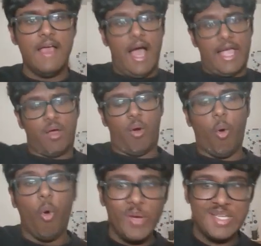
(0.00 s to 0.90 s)
I
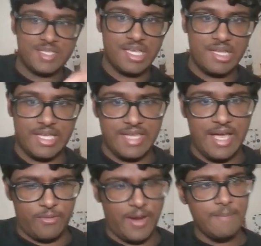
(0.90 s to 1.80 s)
always think like that,
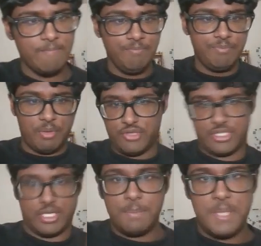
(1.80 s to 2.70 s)
right? But for
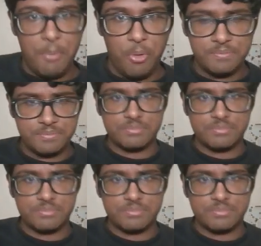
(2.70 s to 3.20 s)
some people,